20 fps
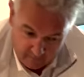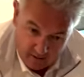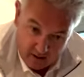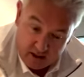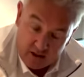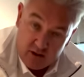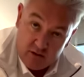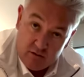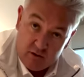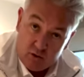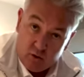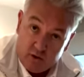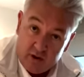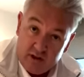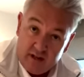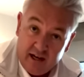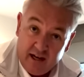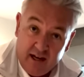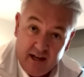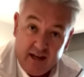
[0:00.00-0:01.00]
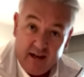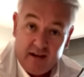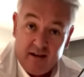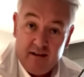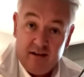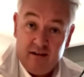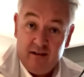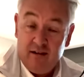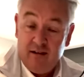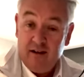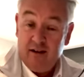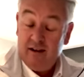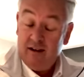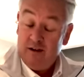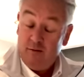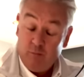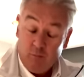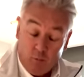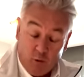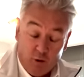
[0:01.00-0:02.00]
and you enjoy the day.
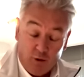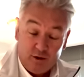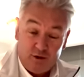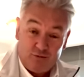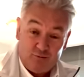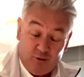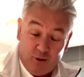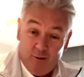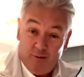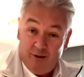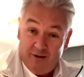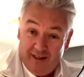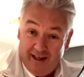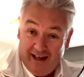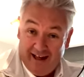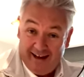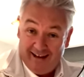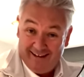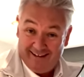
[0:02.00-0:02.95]
What's wrong with that?